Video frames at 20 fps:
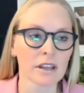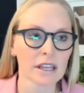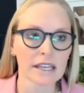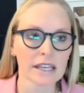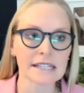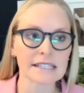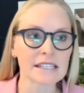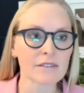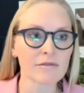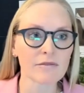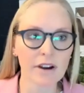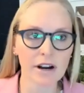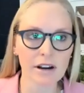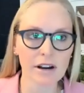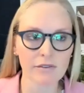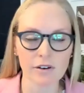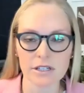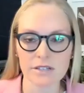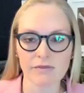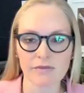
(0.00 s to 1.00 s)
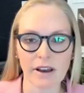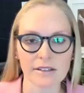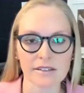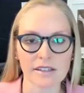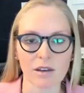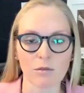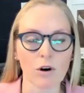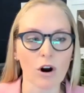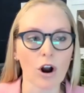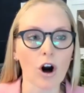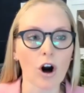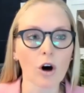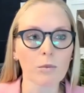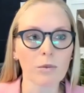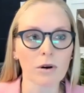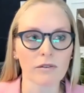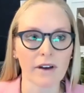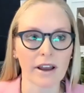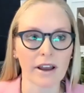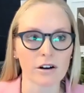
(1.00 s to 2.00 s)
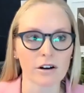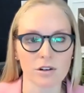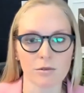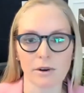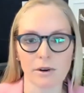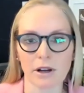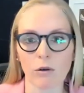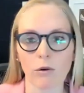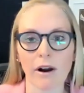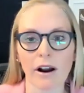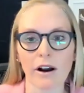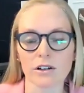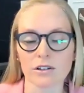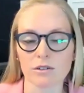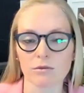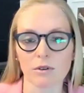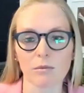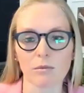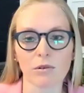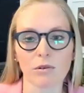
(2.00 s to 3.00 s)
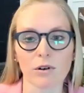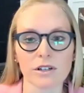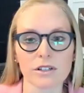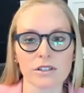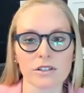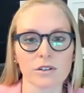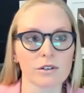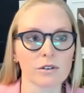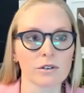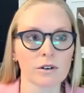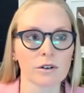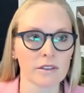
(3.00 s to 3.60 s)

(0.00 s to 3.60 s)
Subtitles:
is the very first vaccine where all providers are required to report to